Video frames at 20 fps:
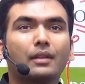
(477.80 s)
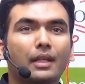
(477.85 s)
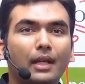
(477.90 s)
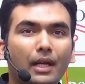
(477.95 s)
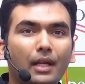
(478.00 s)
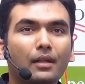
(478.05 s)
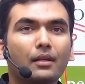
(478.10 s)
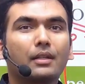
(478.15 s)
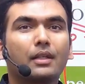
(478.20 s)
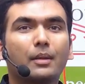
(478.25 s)

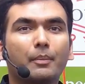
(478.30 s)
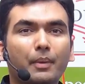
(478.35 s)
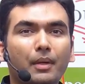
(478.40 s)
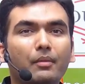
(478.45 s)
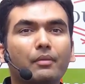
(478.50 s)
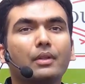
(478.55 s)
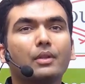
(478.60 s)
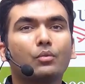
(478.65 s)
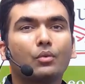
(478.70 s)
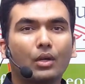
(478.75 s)
they are
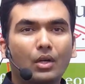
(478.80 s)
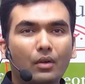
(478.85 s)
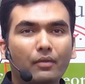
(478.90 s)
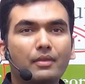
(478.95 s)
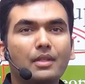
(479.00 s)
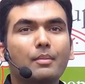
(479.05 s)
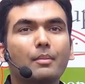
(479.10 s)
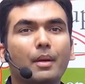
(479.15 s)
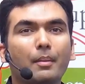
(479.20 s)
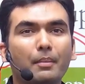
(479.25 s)
keeping with one
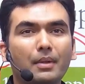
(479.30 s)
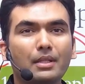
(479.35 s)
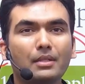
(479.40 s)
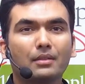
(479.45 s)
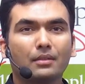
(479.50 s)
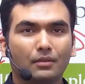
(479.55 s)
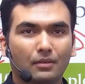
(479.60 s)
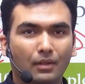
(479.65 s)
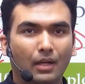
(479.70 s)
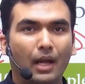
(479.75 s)
of the
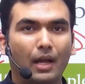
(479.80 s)
members,